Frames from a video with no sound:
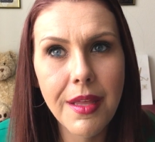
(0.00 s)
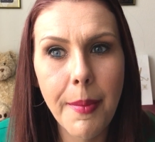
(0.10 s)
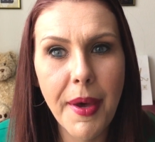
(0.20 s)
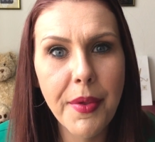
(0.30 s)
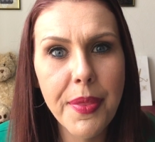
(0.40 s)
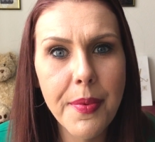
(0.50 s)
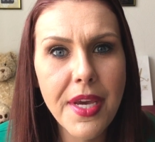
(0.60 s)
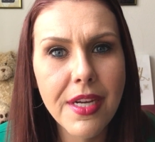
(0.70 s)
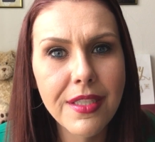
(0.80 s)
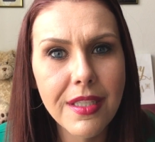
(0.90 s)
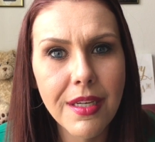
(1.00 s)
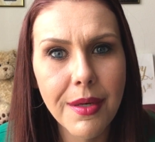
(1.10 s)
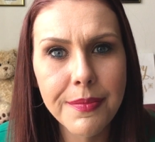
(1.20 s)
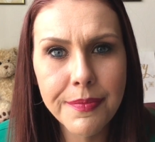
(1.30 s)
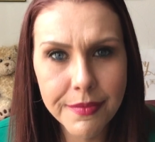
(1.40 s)
about 3 years
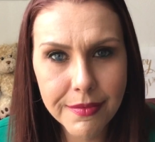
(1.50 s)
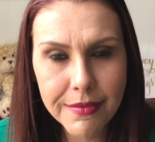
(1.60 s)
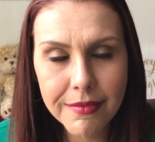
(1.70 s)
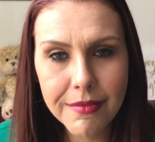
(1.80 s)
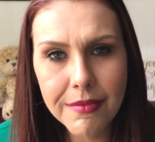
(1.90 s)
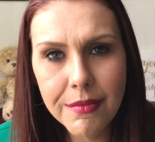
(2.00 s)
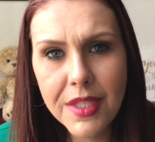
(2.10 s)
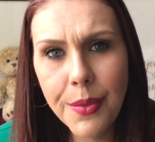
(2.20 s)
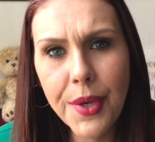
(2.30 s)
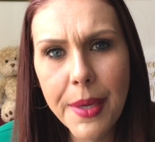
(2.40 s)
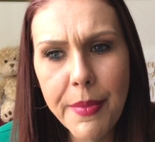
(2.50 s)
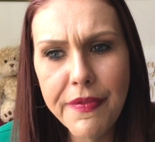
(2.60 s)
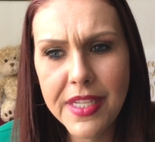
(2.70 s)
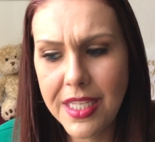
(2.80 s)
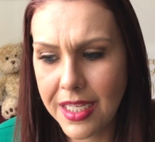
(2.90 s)
ago, when I
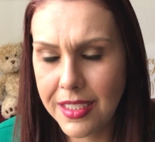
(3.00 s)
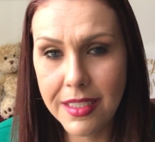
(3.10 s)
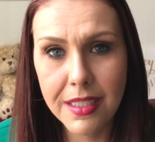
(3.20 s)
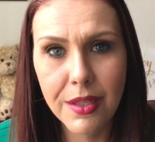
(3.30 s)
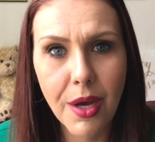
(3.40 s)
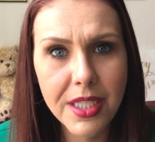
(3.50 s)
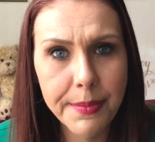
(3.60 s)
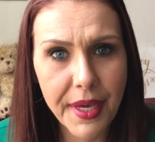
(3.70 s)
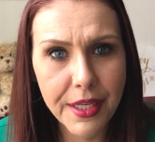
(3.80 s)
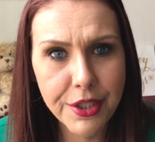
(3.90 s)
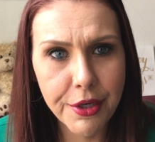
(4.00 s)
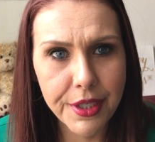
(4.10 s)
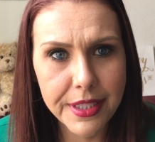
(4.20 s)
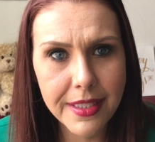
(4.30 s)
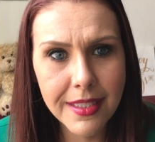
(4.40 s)
moved to Texas, I lost my
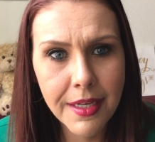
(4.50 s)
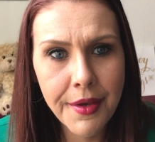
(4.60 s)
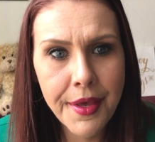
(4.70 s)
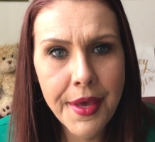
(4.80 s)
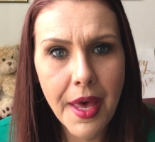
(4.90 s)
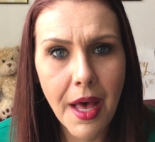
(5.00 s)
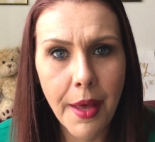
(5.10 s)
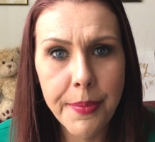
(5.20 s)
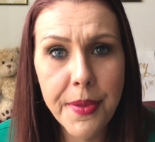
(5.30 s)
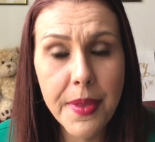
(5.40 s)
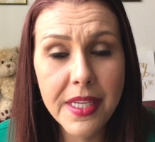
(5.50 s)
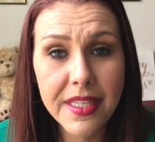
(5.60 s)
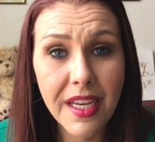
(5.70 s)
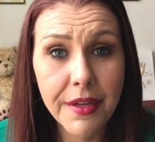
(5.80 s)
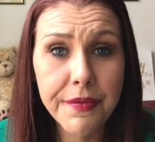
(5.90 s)
insurance through the
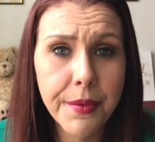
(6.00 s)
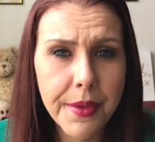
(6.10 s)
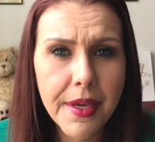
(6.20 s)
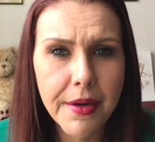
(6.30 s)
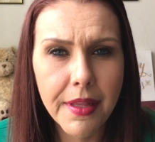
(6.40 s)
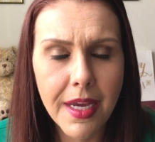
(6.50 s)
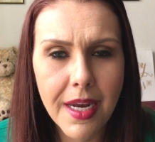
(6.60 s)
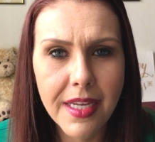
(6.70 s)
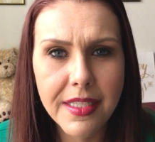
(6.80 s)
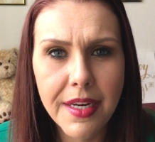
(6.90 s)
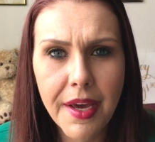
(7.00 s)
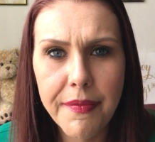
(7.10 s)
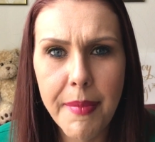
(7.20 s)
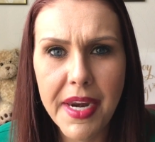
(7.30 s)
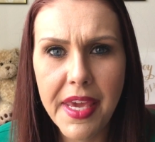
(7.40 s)
state of North Carolina. I did
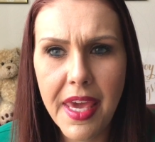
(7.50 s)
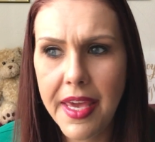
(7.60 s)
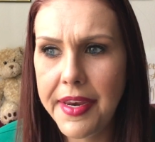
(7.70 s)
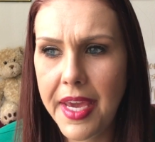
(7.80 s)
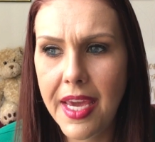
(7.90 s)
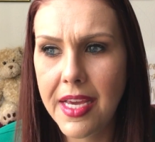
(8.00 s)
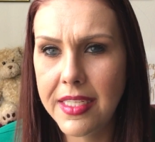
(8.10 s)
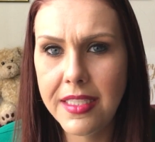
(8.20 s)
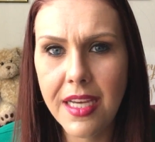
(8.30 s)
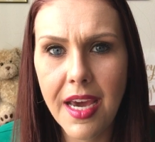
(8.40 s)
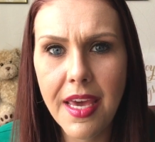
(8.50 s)
have Medicaid, and